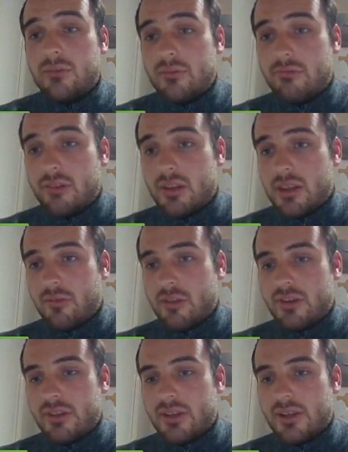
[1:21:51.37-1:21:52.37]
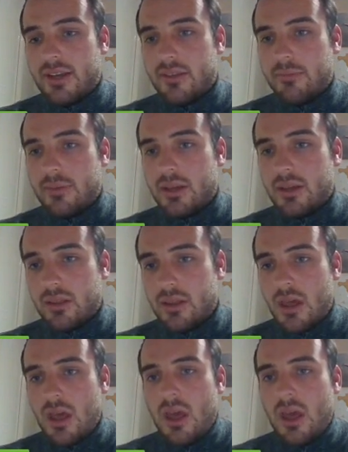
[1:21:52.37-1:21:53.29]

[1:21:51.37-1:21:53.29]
for infringing restricted airspace.